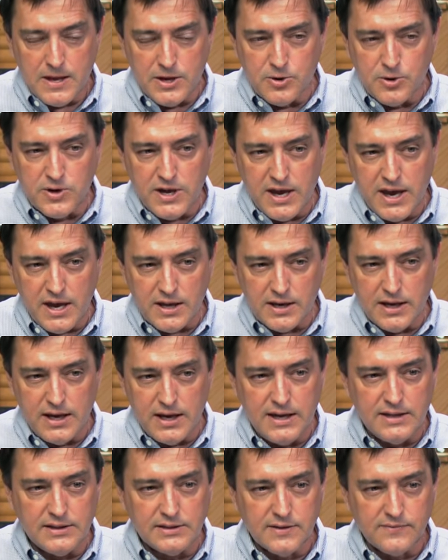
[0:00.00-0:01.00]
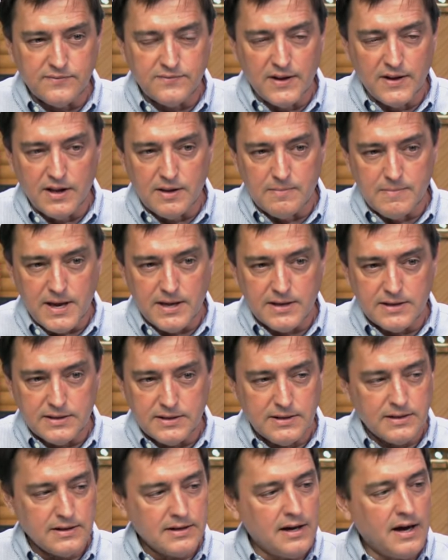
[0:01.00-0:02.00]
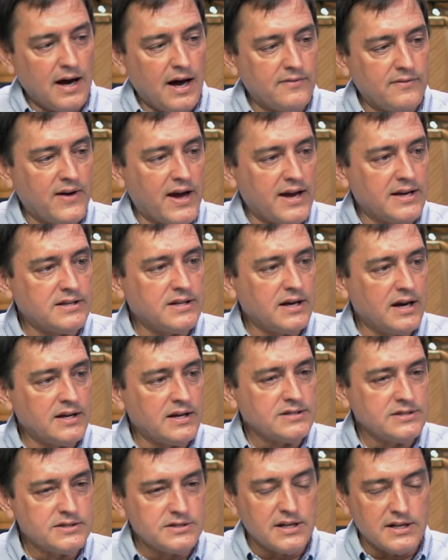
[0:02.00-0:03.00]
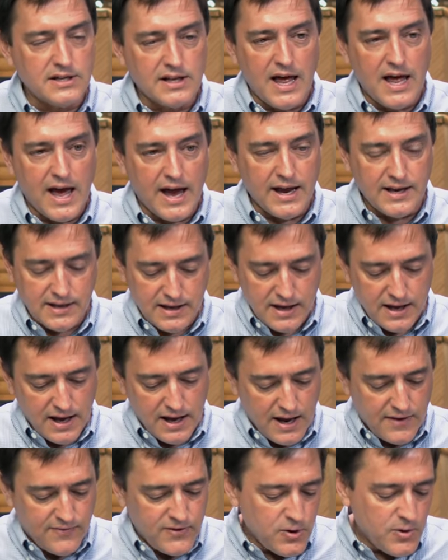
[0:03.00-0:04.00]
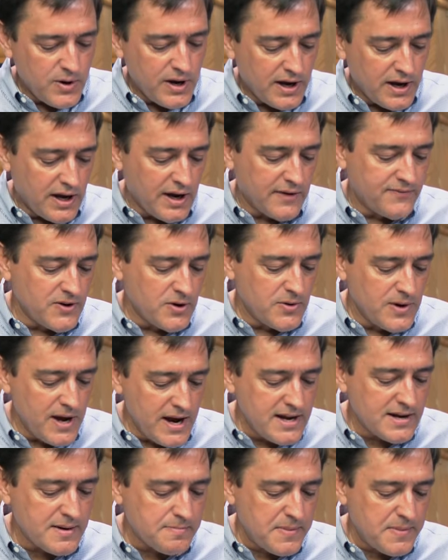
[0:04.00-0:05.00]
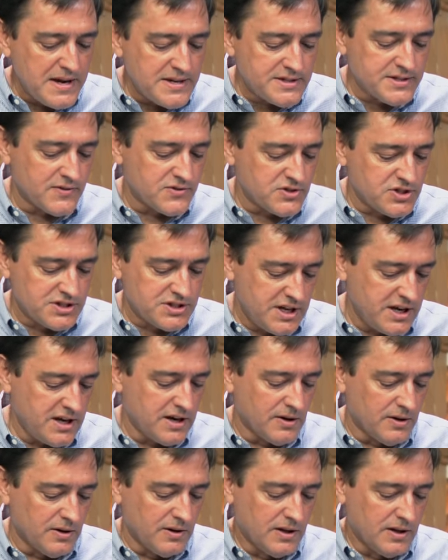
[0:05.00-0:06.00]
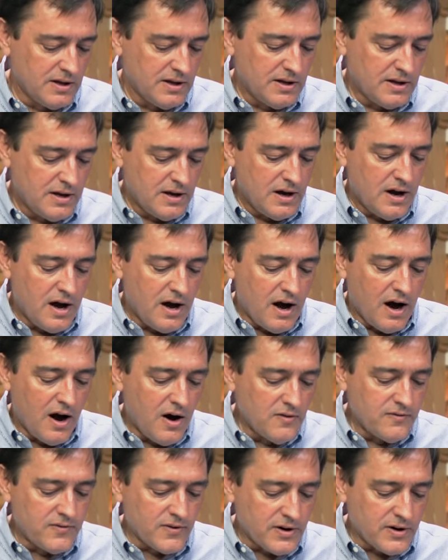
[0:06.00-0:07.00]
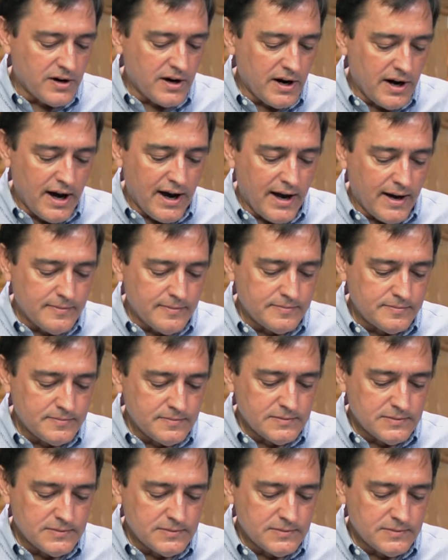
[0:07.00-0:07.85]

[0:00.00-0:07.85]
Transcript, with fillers: you can't heat the filament of a tungsten light. If you, if you heat a piece of steel over uh,